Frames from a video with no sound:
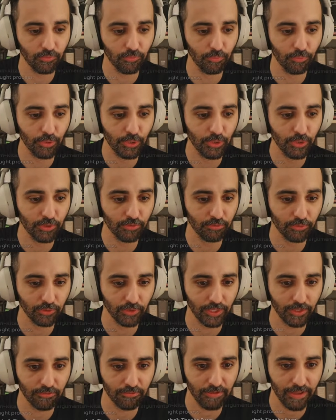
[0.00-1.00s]
Beautiful,
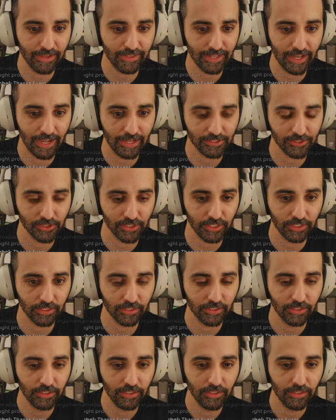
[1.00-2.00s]
like fantastic
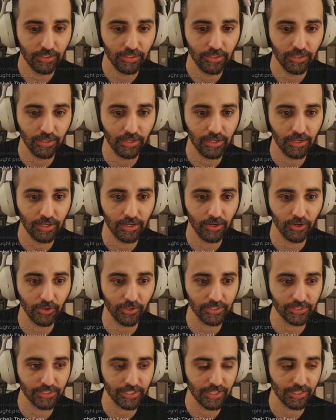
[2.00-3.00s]

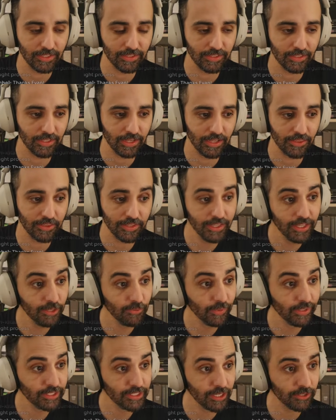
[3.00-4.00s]
artist that I think he
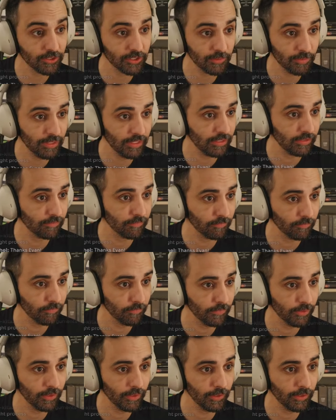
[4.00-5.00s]
reached out to me.
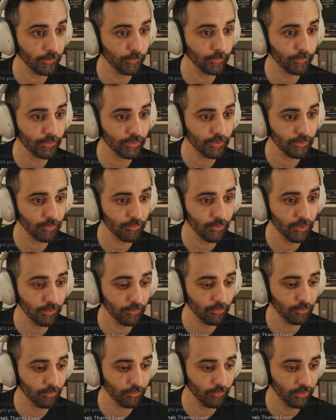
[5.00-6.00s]
A
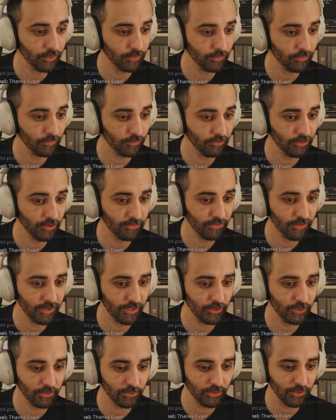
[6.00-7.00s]
very
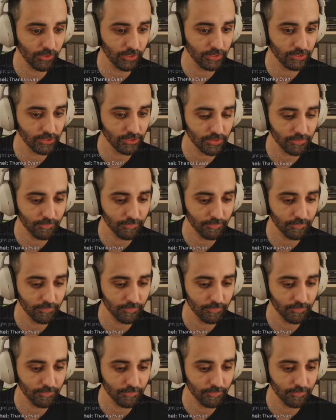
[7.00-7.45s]
cool artist.